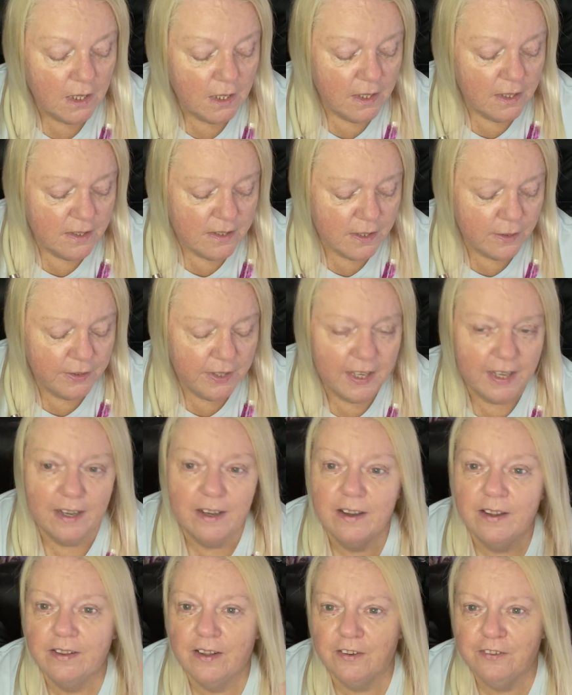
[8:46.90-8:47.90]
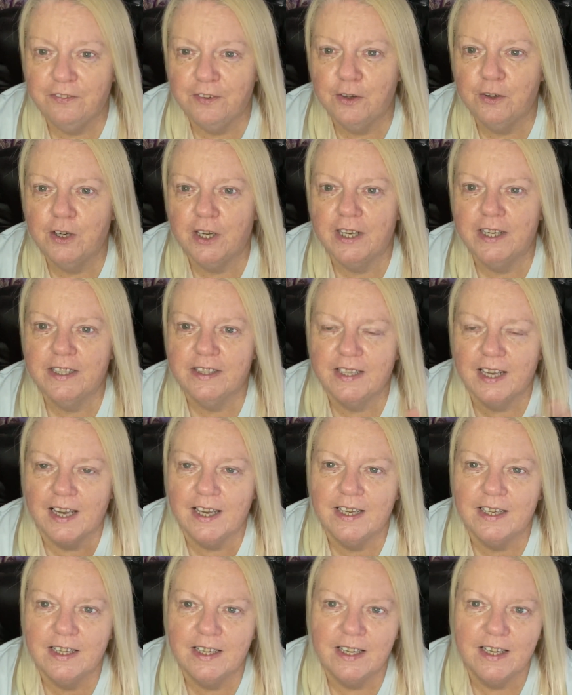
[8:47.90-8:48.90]
So yeah, I feel like
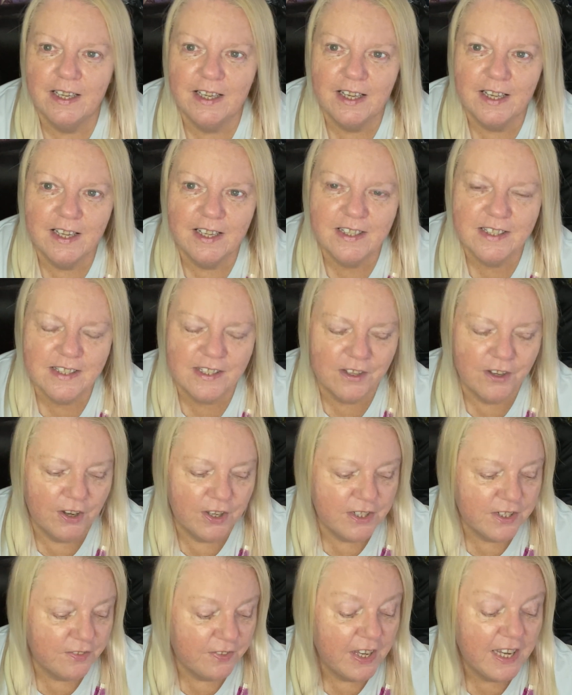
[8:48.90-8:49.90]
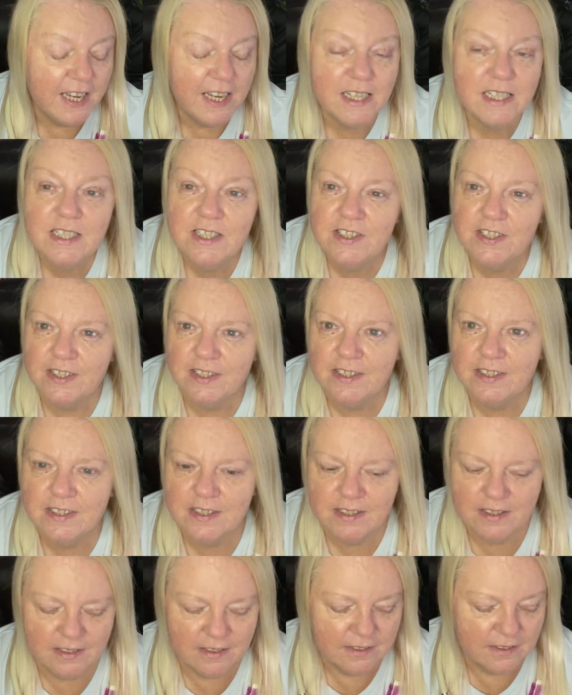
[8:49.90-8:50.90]
that has kind of hindered
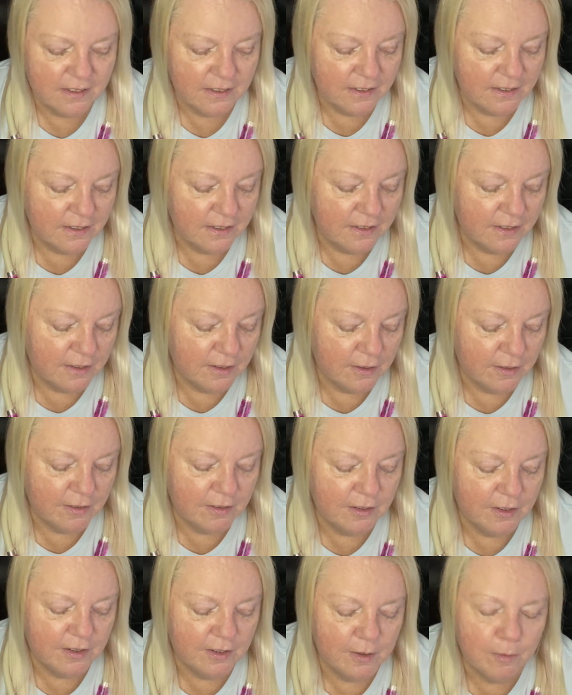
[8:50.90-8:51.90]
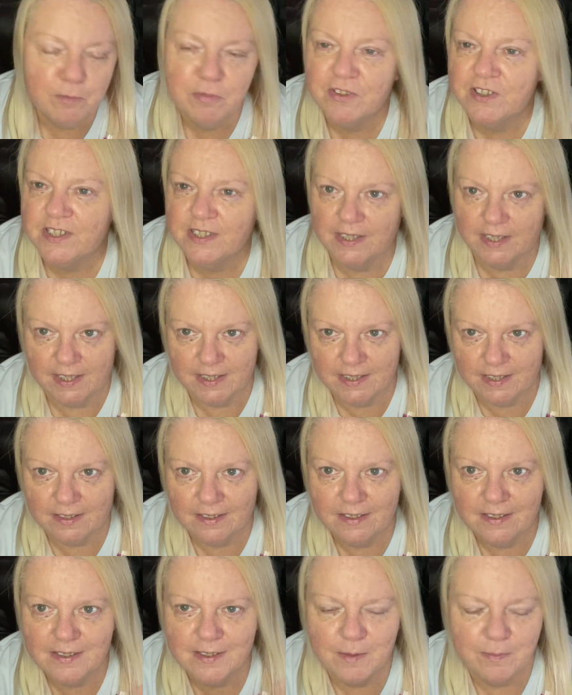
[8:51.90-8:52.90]
the
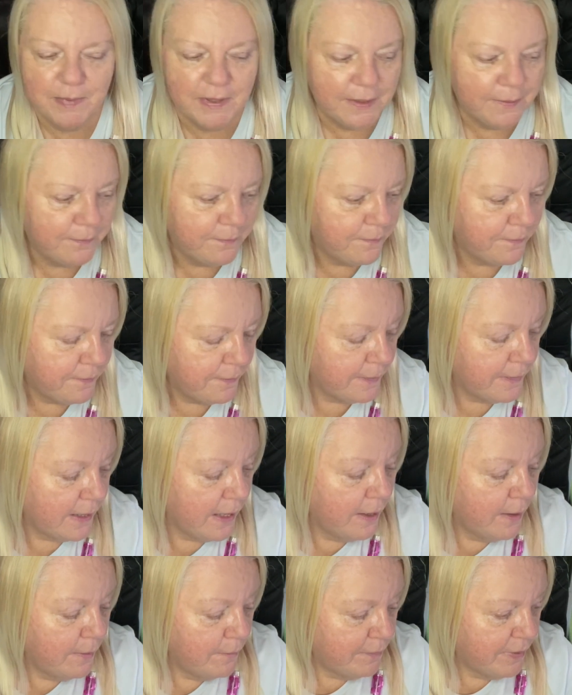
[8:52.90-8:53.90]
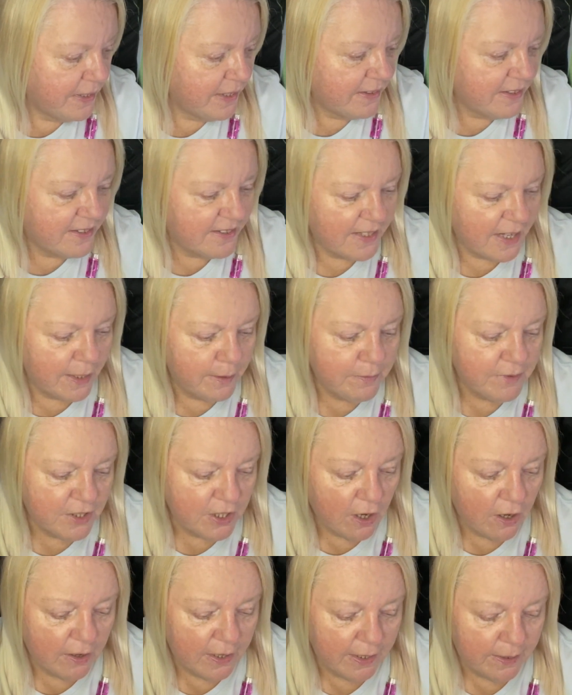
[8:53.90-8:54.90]
proceedings a bit. But at the same
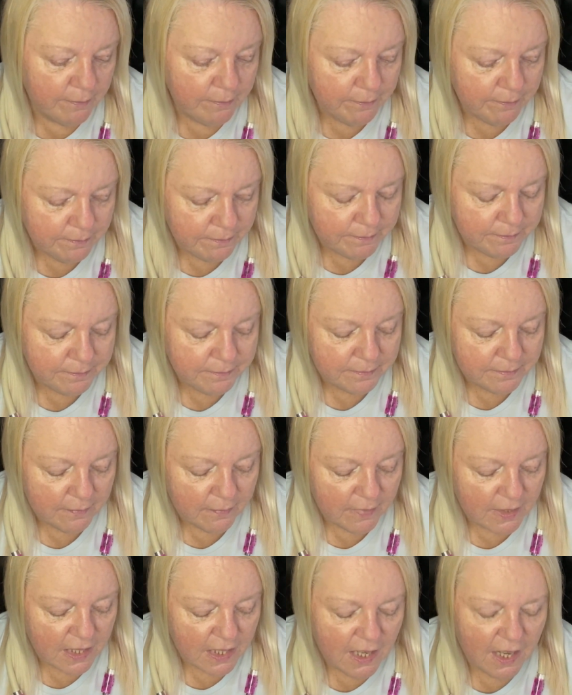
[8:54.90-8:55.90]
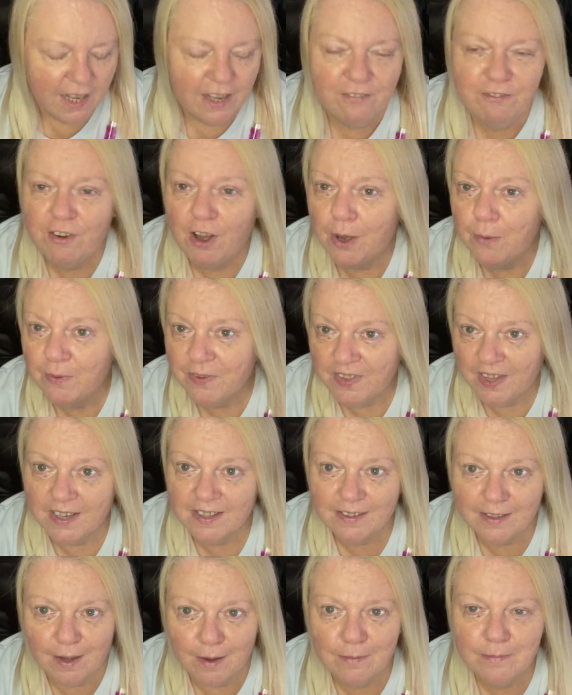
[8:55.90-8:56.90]
time, if I were
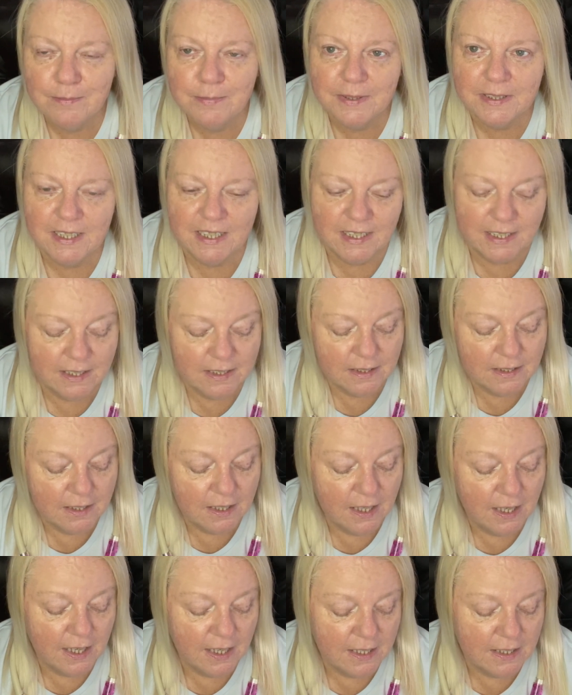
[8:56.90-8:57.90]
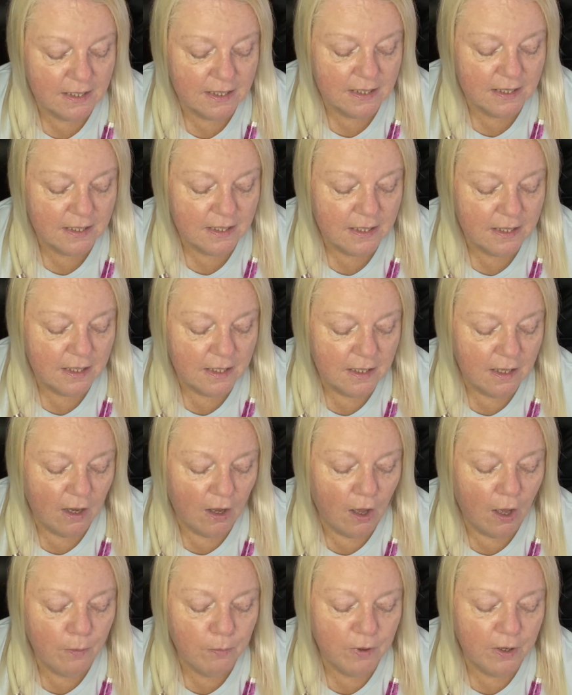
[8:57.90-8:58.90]
that company and
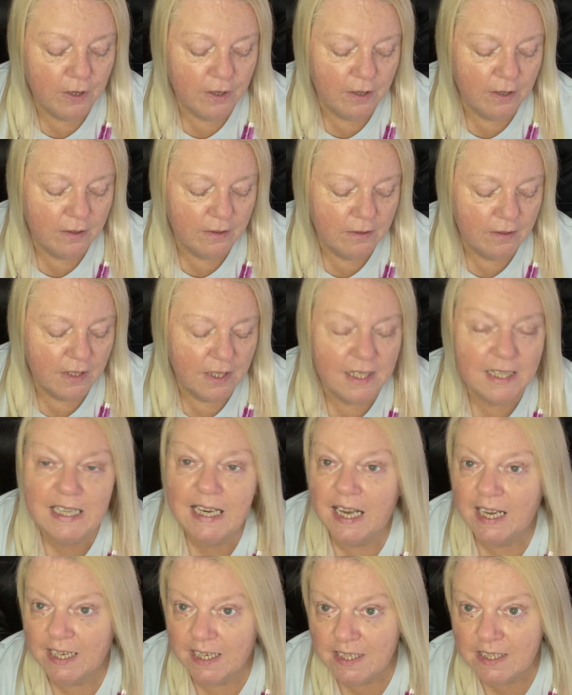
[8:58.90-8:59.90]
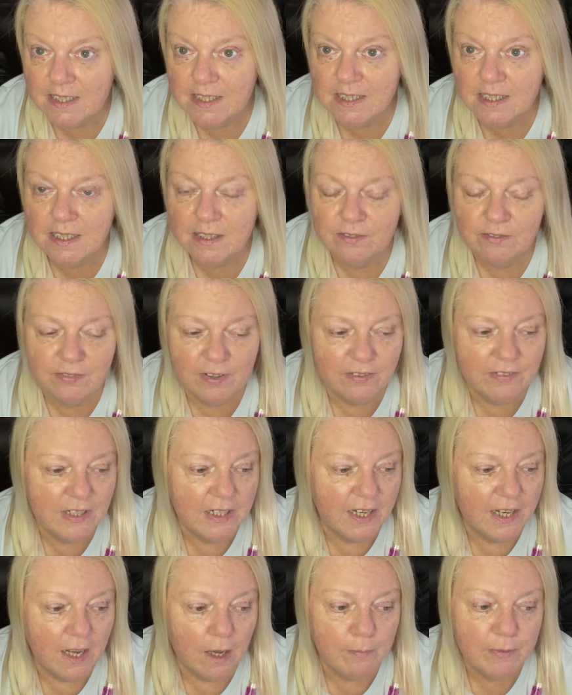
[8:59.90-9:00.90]
I were late, very
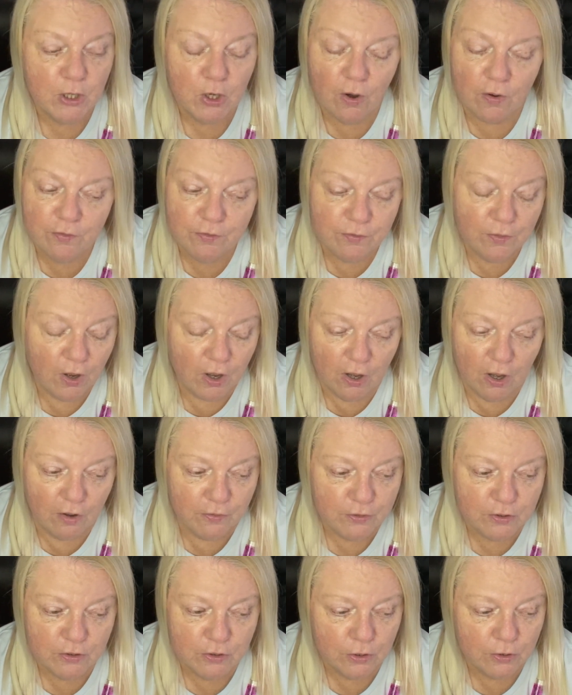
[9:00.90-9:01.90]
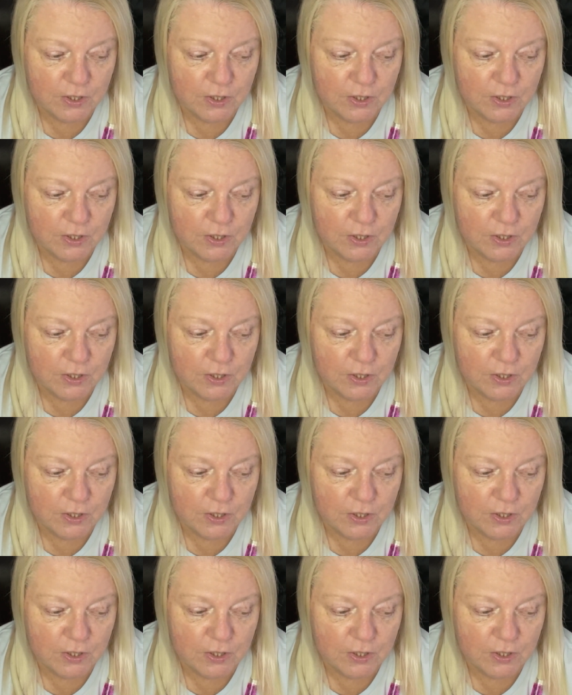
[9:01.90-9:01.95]
late, I mean, after all, I